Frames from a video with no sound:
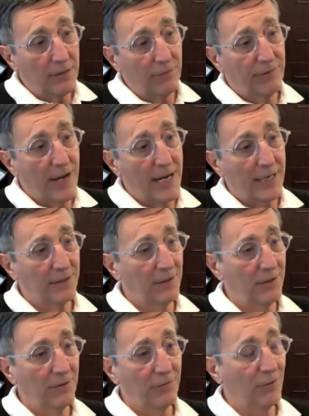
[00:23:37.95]
And in
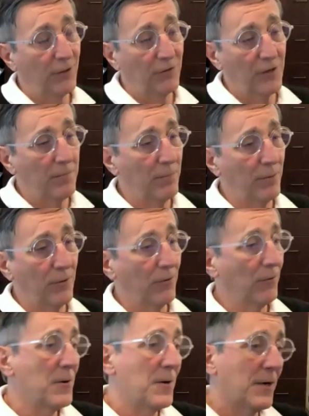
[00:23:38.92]
fact, for
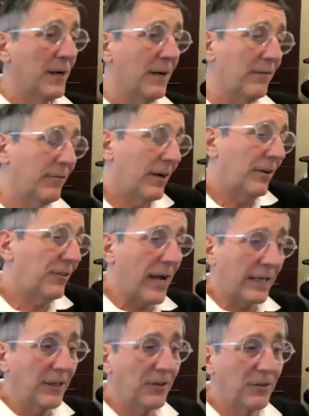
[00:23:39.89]
example, there are
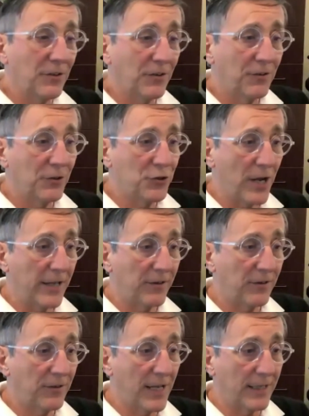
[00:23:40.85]
studies to
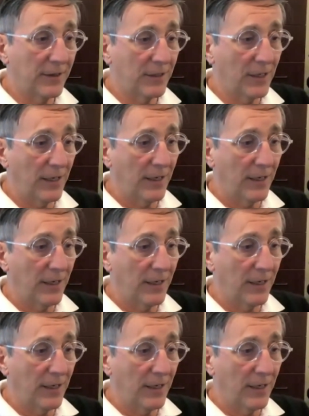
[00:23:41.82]
suggest that